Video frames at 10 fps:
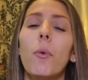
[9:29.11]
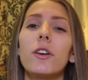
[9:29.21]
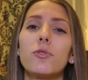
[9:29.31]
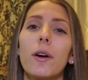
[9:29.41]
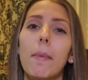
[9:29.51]

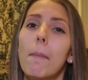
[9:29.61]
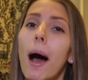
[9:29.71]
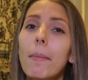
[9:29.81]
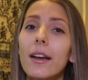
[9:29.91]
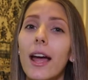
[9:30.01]
was when my
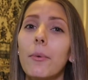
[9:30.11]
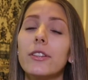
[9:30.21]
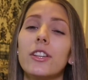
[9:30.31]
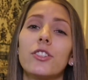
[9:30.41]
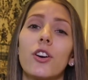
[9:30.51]
mom and I
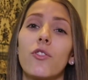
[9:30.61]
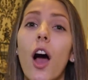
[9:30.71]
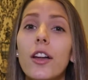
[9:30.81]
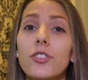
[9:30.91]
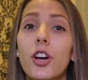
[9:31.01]
went to
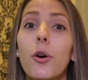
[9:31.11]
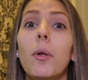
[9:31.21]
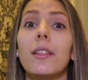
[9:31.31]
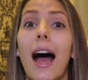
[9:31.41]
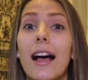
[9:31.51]

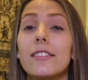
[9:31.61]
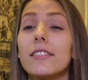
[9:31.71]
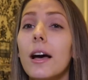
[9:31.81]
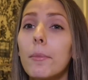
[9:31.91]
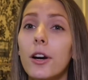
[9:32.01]
Toronto last
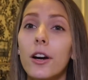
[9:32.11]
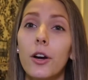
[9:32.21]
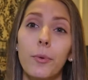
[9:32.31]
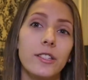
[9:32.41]
summer.